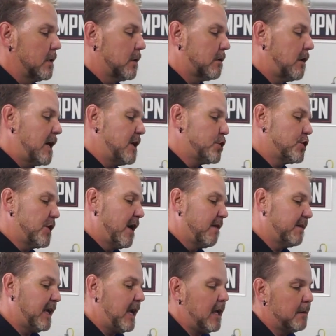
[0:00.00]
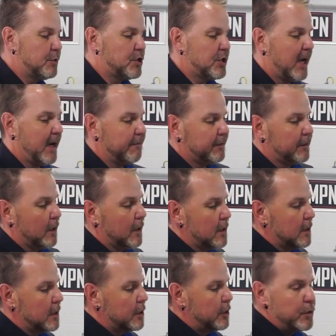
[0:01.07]
crankshaft, camshafts,
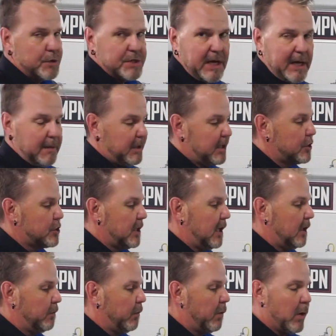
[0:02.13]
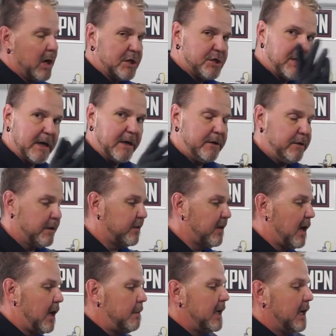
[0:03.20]
new timing chain. We watched how to do the
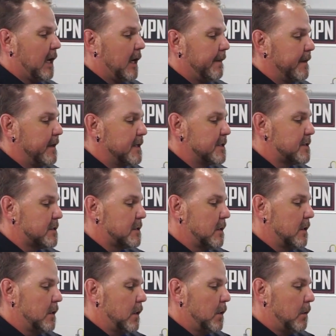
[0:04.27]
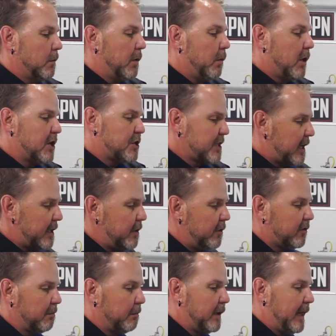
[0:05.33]
timing on this. We watched how to use
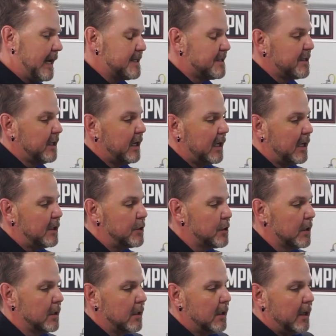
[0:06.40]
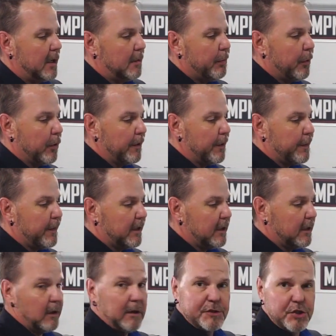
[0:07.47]
some plastic gauge, an important thing
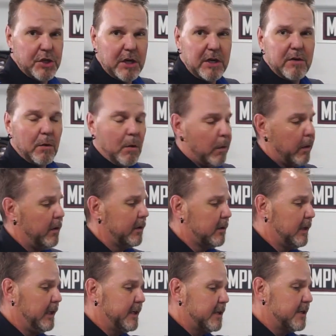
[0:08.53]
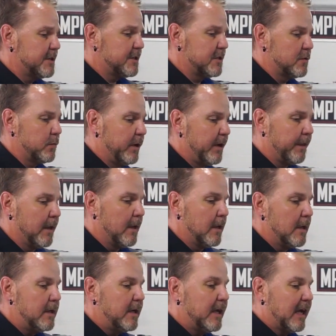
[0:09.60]
to check your oil clearances with.
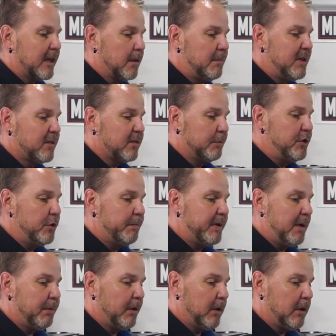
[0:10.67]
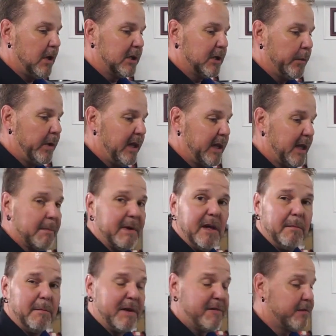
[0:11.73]
You got to meet some new people along the way, like
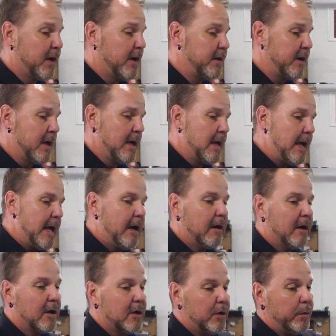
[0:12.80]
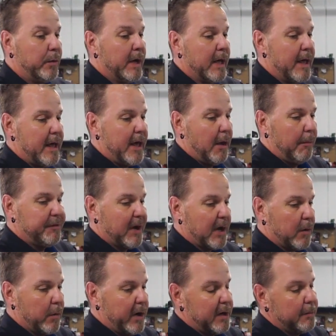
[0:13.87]
my friend Eric, who helped out
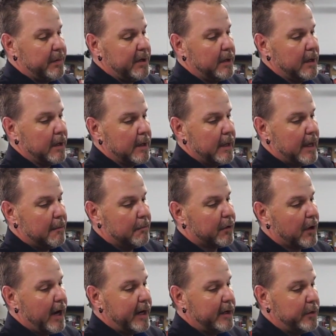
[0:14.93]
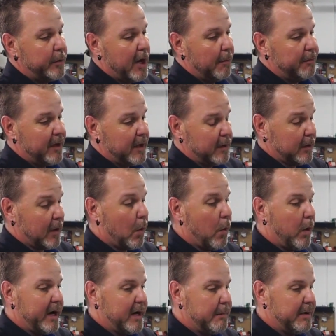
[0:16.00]
quite a bit, and Brian, who helped out
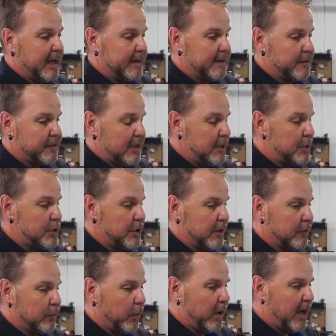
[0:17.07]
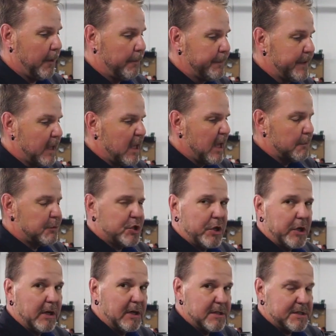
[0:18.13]
quite a bit on this engine as well. I'm sure
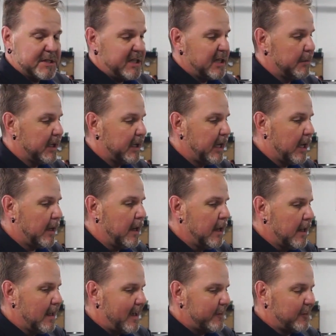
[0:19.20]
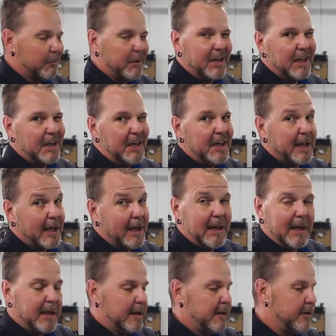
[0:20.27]
you're gonna see them again, as I'm gonna need a
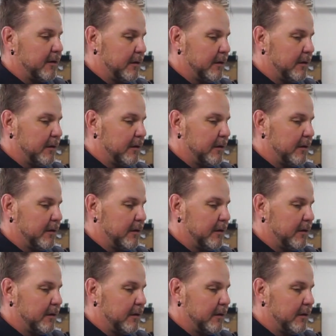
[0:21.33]
hand